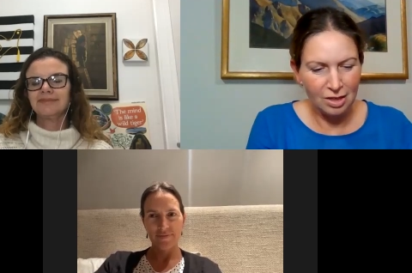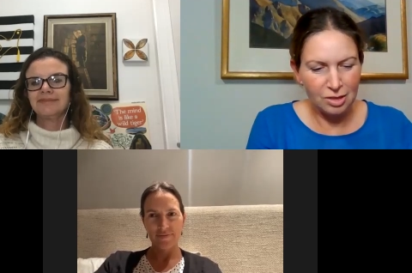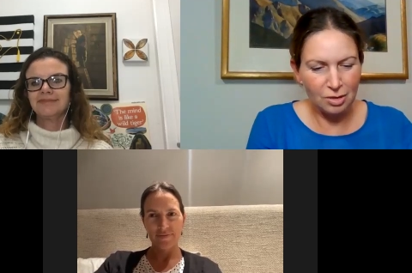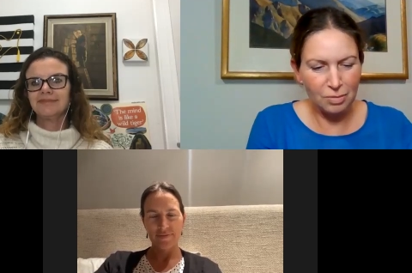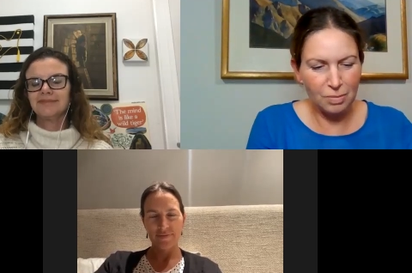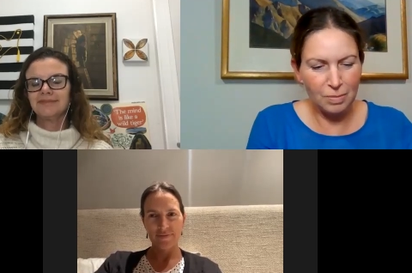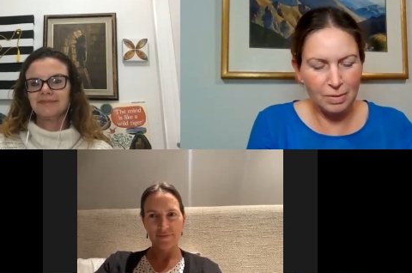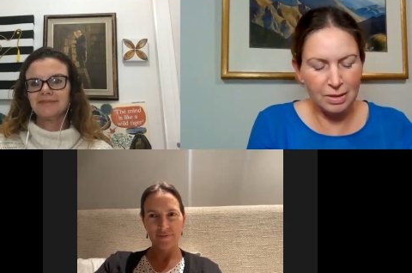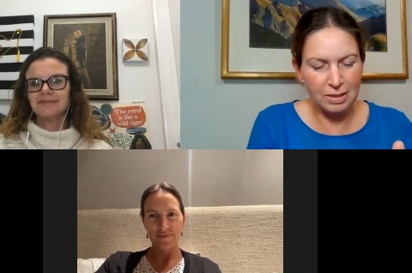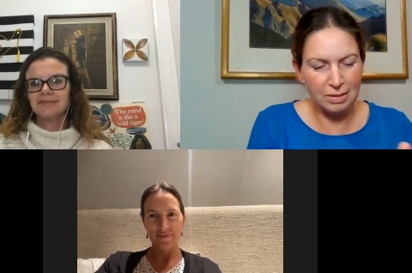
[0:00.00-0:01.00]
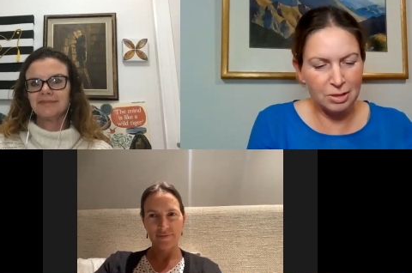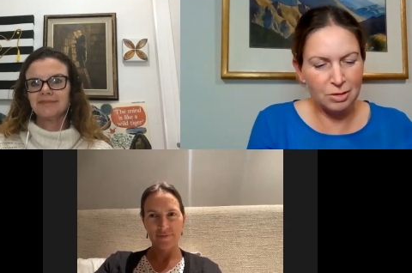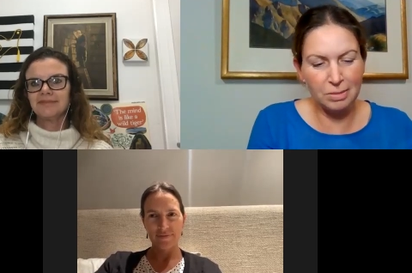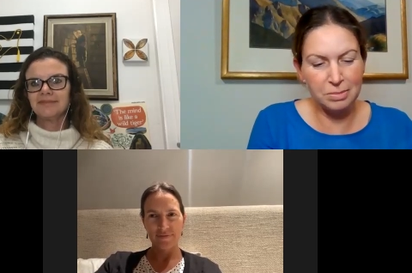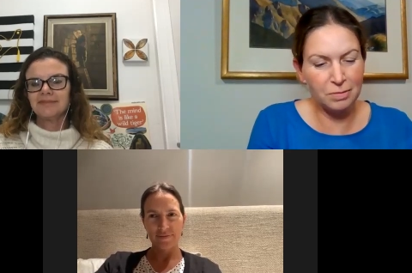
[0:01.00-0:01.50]
Speaker 1: so, some
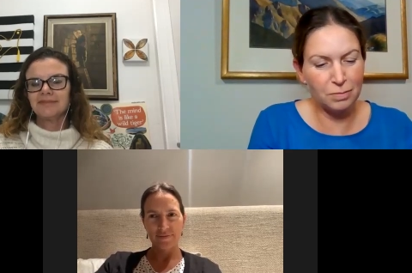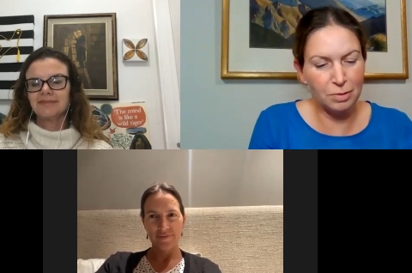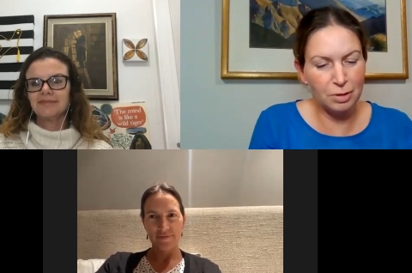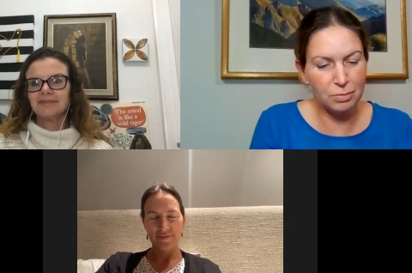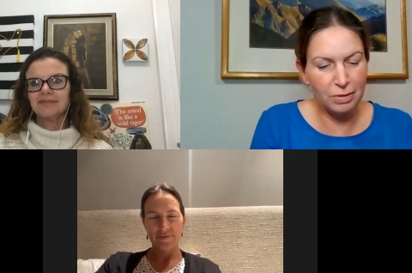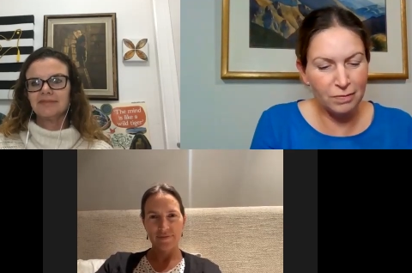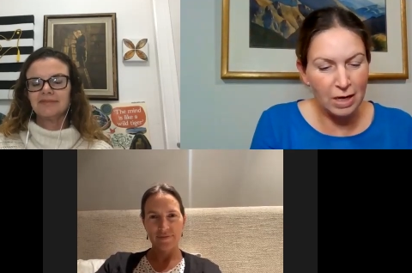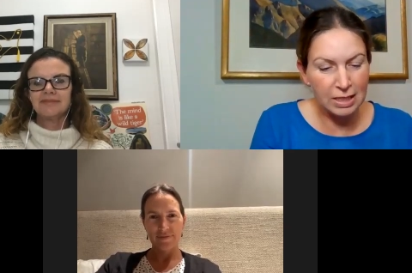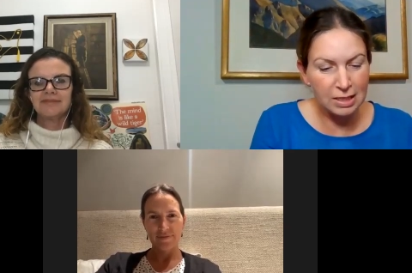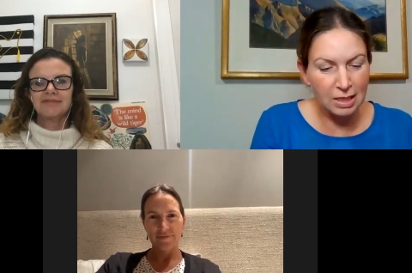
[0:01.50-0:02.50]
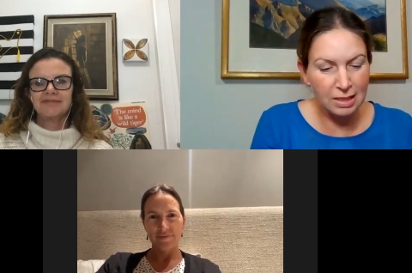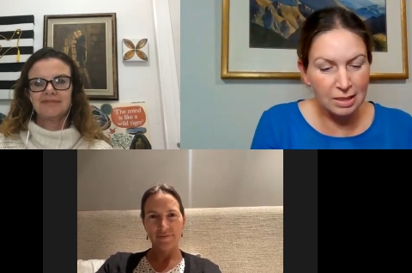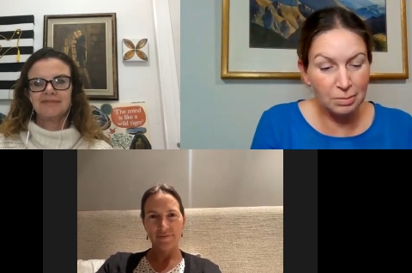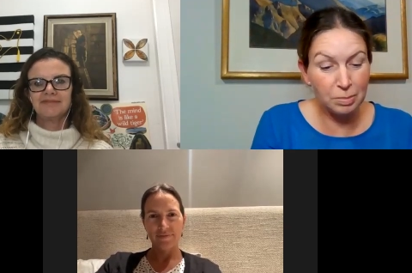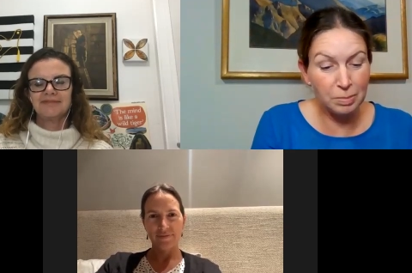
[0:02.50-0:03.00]
descriptive words
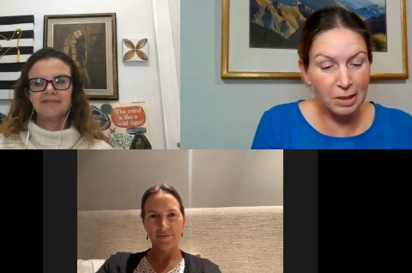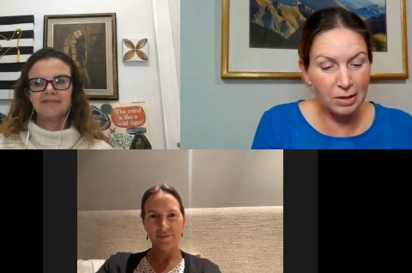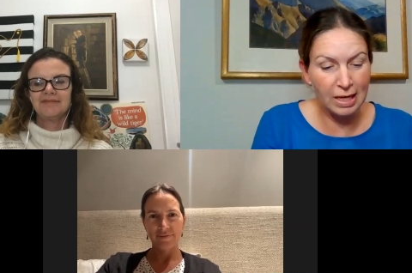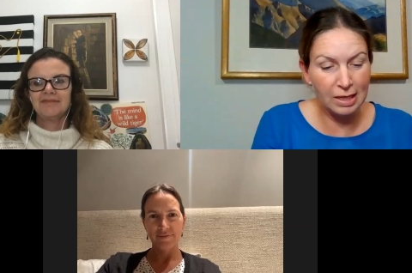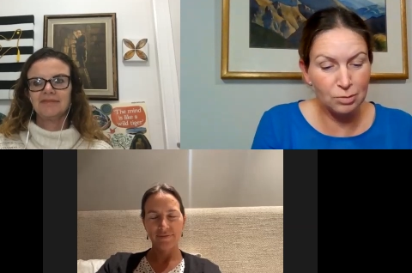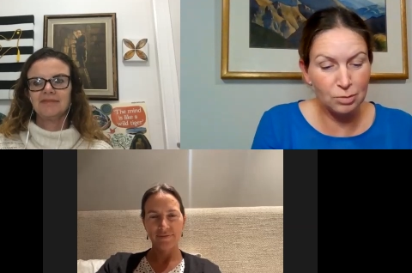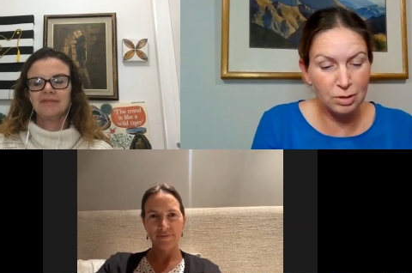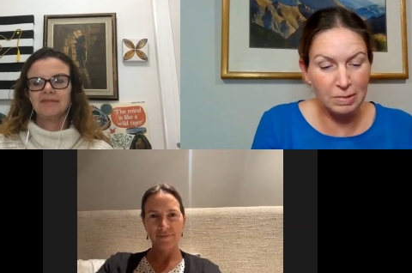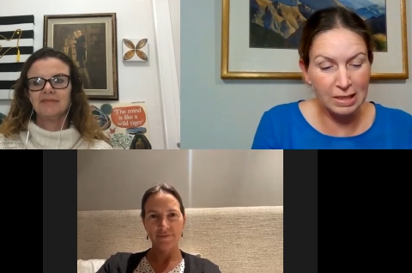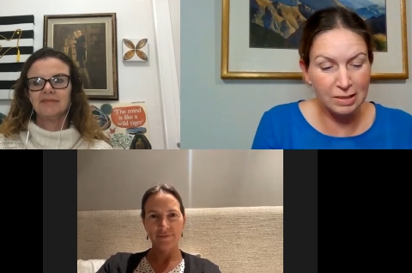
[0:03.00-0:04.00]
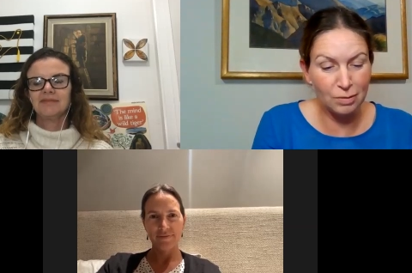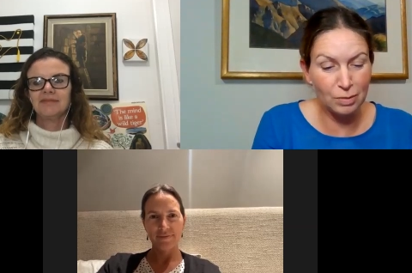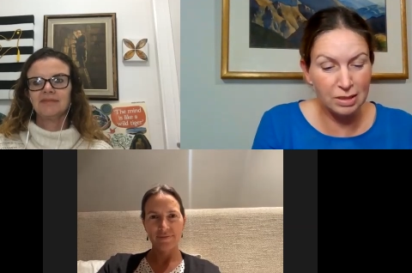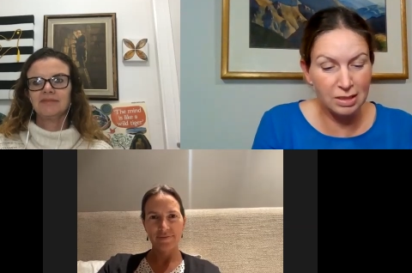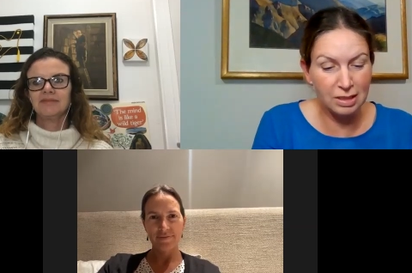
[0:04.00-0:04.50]
revitalising, preparing outdoor space for
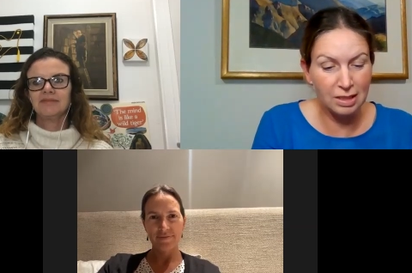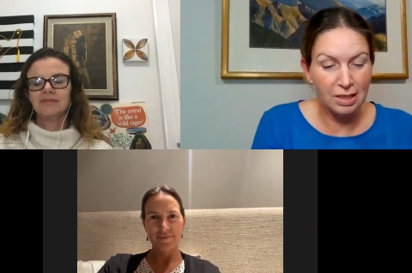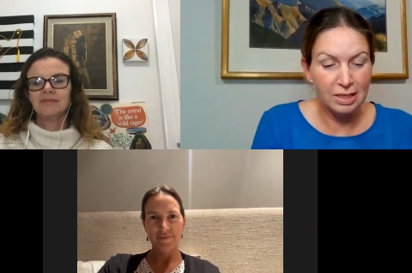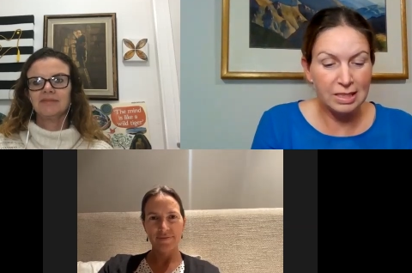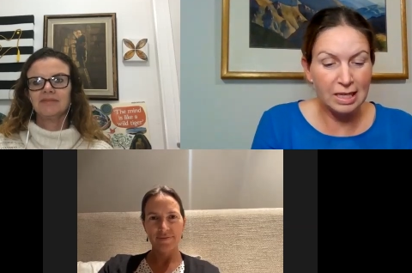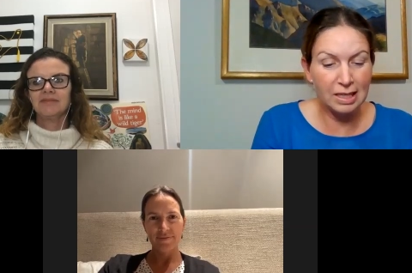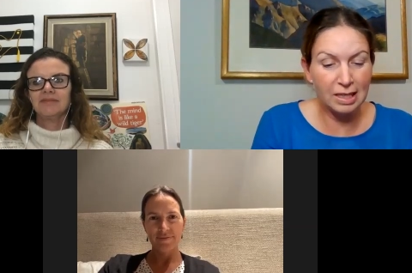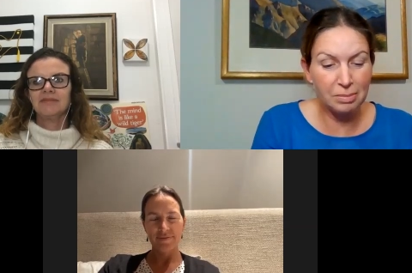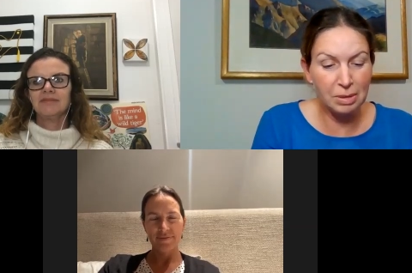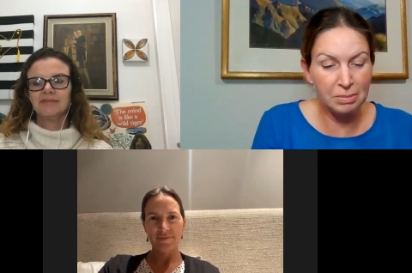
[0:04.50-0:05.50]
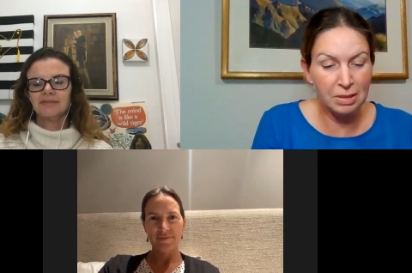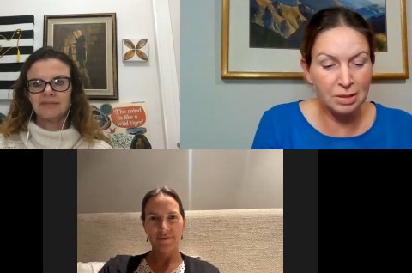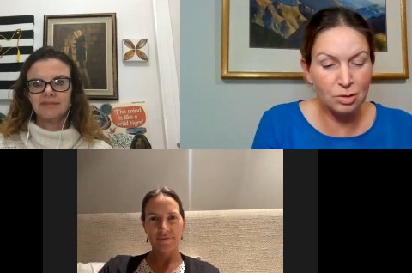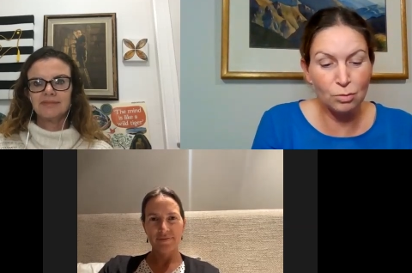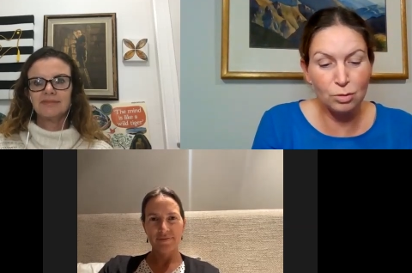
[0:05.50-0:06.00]
winter, juggling
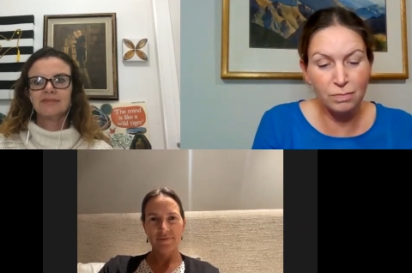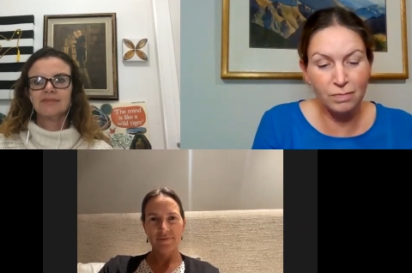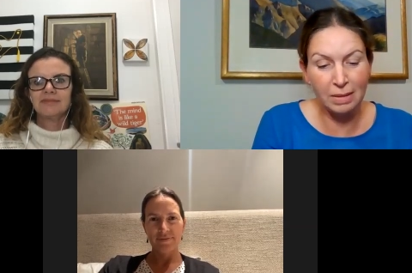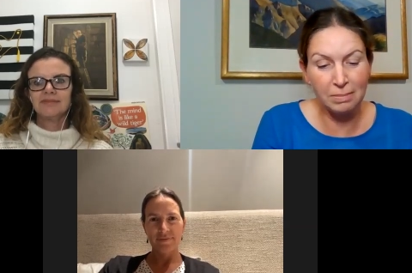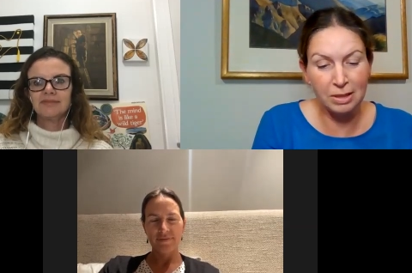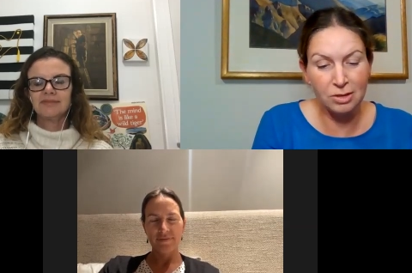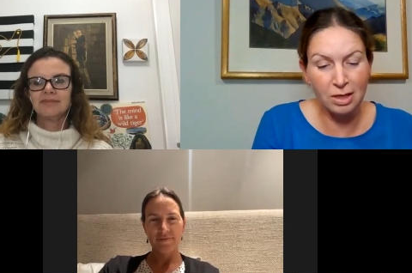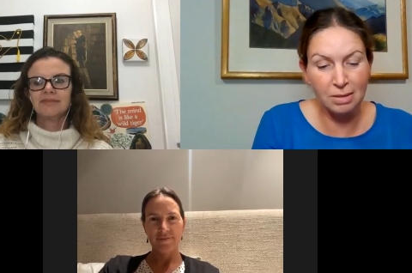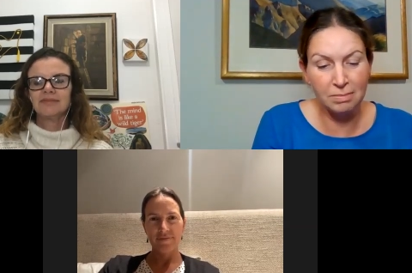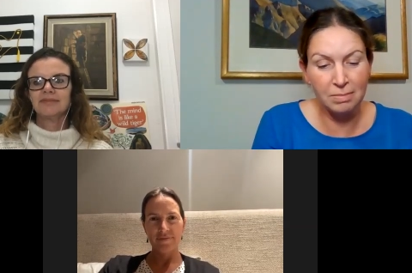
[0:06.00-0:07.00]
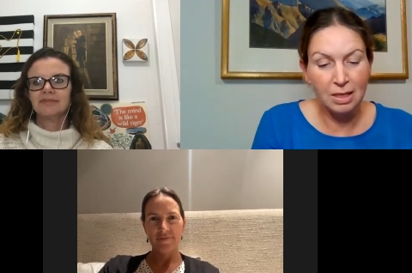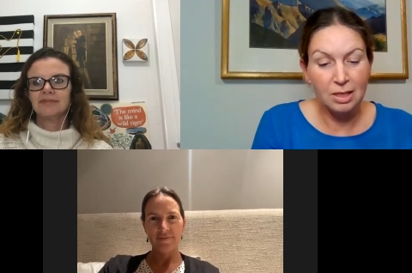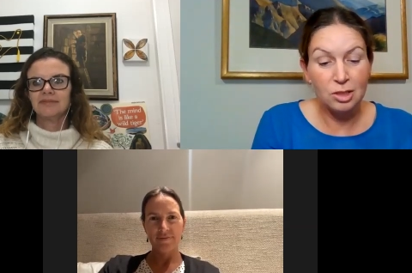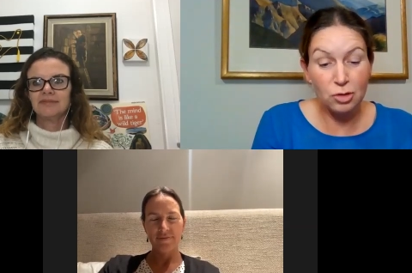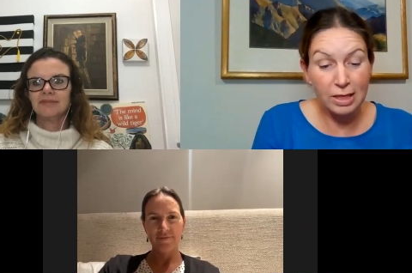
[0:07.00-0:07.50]
commitments, awesome family time,
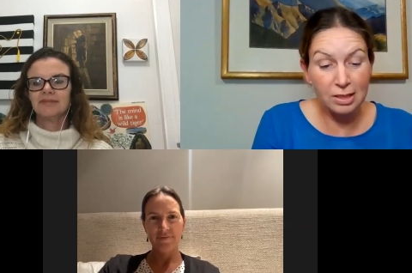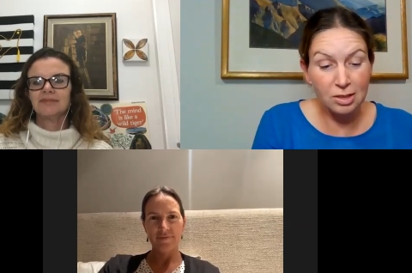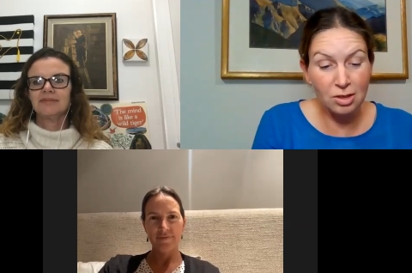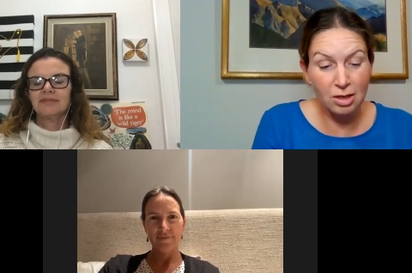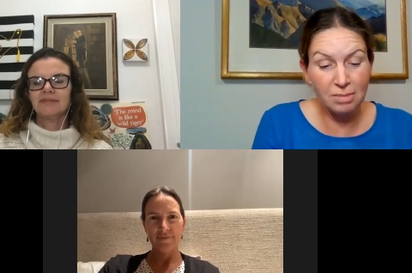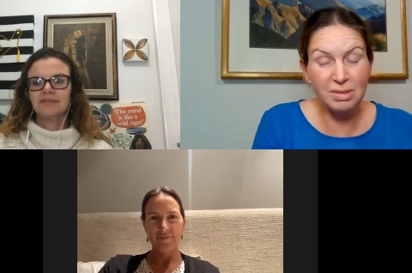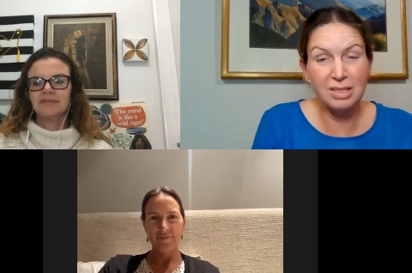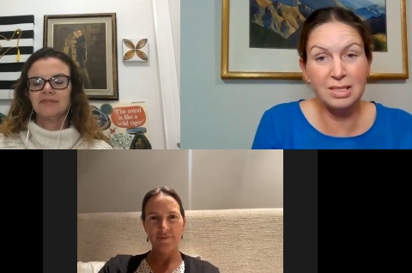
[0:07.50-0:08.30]
strained at time,